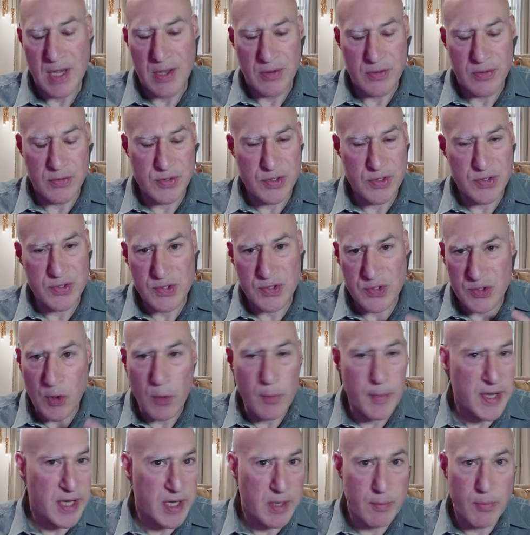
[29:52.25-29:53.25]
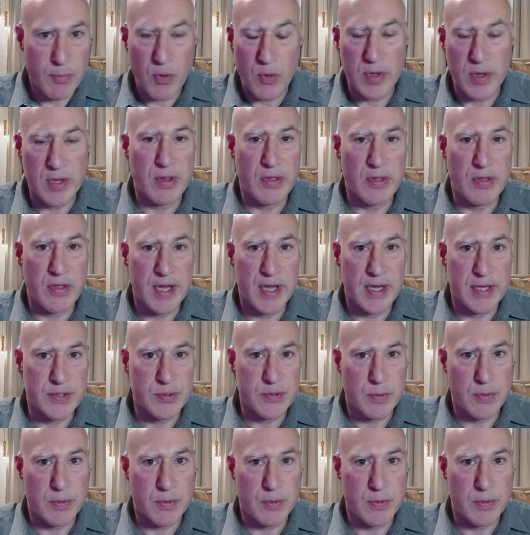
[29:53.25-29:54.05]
there's just so many important things,